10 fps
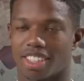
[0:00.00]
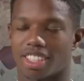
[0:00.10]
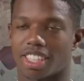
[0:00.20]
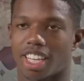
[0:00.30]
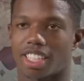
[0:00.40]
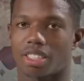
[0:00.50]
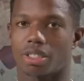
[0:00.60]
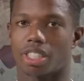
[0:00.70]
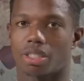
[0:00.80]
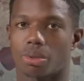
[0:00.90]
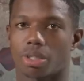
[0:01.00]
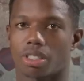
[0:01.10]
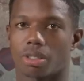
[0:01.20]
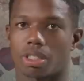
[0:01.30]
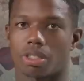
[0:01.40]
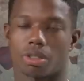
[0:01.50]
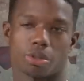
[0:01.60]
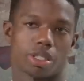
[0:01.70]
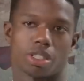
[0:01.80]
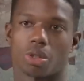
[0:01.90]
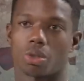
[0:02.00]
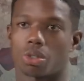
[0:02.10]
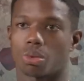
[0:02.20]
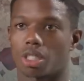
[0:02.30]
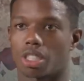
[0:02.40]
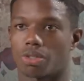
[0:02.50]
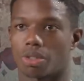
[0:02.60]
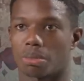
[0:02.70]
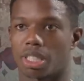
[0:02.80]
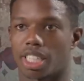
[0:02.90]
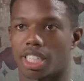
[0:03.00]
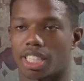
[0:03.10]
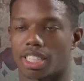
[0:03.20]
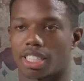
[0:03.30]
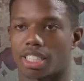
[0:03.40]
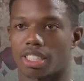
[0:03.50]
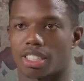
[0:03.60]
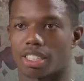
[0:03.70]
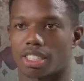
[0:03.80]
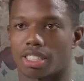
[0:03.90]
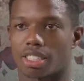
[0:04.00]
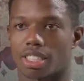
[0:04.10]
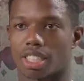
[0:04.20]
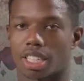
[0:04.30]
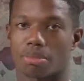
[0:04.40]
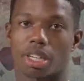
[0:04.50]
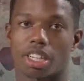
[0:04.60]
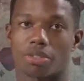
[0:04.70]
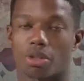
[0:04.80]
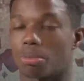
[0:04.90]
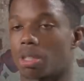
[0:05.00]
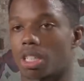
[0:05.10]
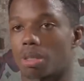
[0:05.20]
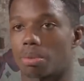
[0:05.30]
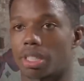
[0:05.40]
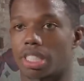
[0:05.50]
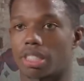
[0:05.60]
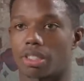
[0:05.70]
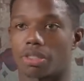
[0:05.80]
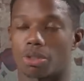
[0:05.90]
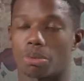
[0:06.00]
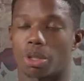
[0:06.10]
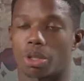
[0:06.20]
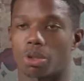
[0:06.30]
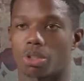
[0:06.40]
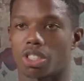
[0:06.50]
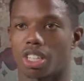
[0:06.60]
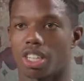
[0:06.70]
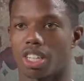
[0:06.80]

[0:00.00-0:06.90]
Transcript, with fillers: Yeah, that's that's what the, that's what the coach wanted from me, and uh, at my former club and the former coach